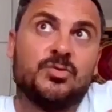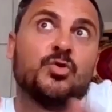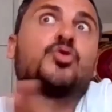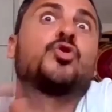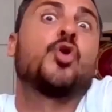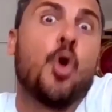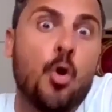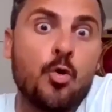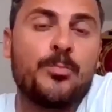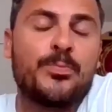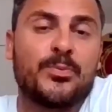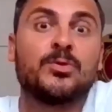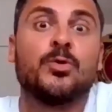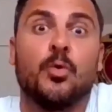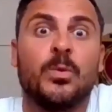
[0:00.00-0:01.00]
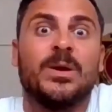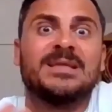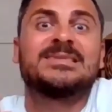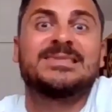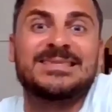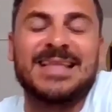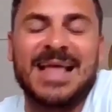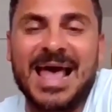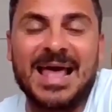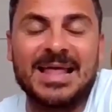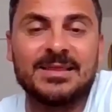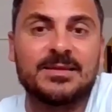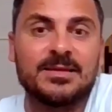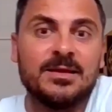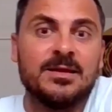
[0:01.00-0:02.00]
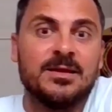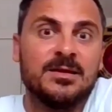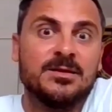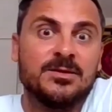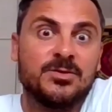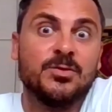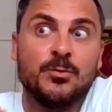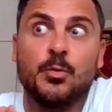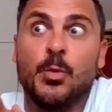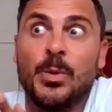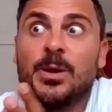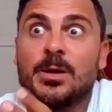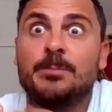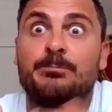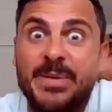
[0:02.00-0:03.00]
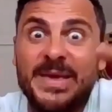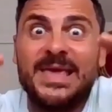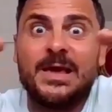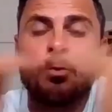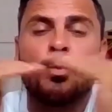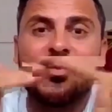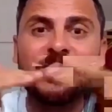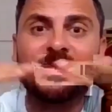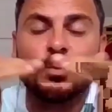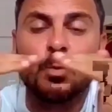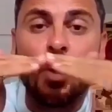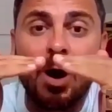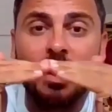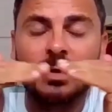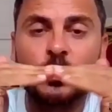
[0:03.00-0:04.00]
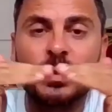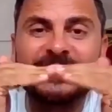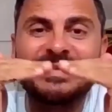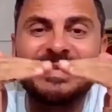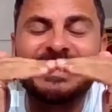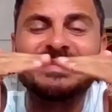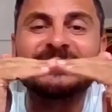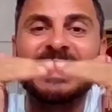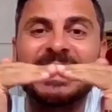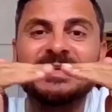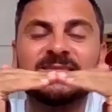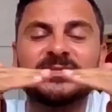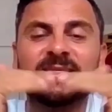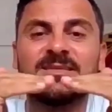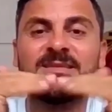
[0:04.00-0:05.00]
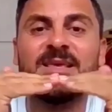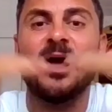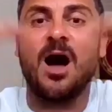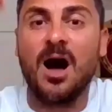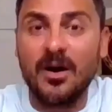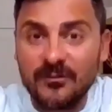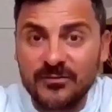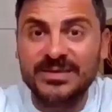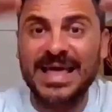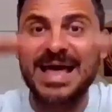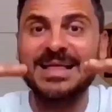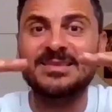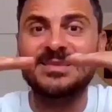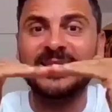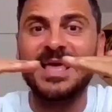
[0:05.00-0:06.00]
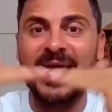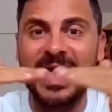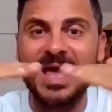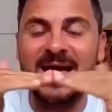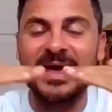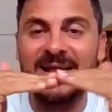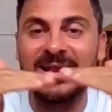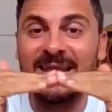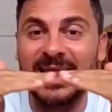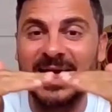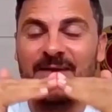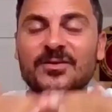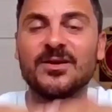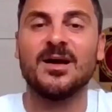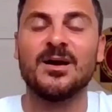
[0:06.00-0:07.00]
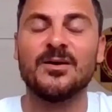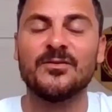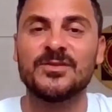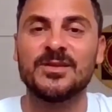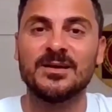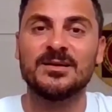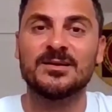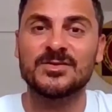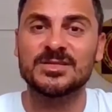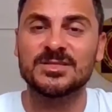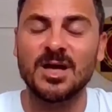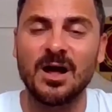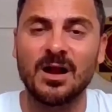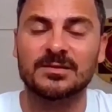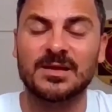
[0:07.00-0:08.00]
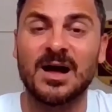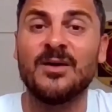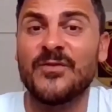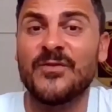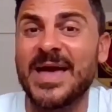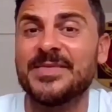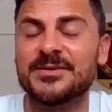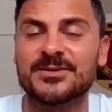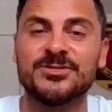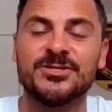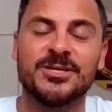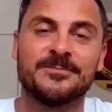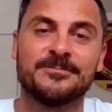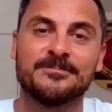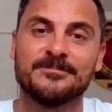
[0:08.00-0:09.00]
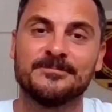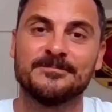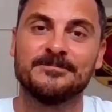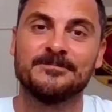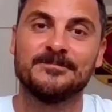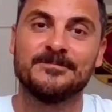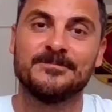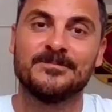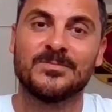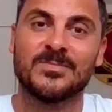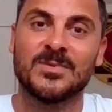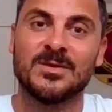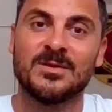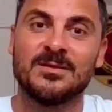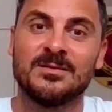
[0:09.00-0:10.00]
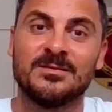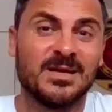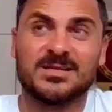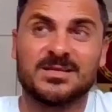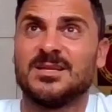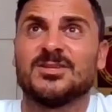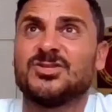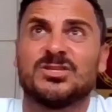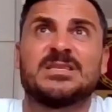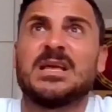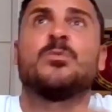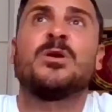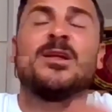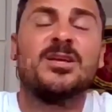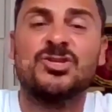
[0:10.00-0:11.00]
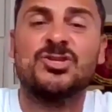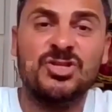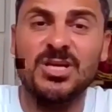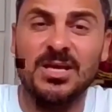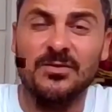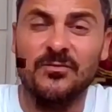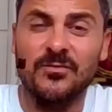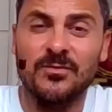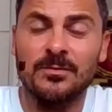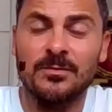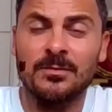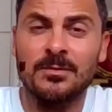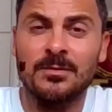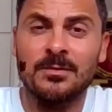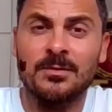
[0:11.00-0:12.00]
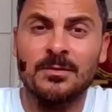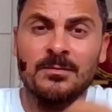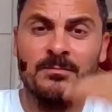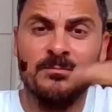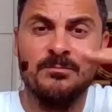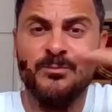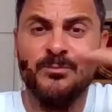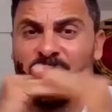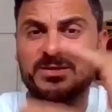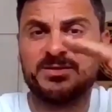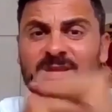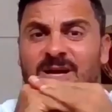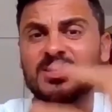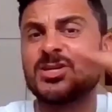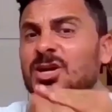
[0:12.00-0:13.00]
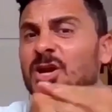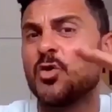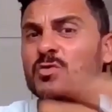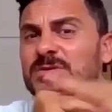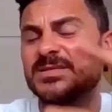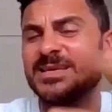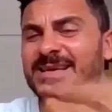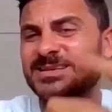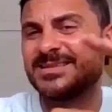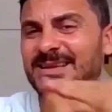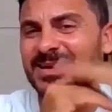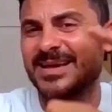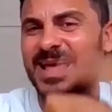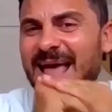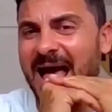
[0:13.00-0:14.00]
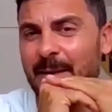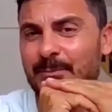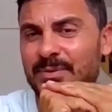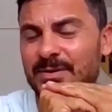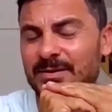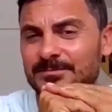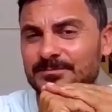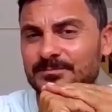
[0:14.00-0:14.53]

to cope, to withstand, to be with one with the intensity of that level of the result of energy. There's not just I want to achieve, but not closing the gap.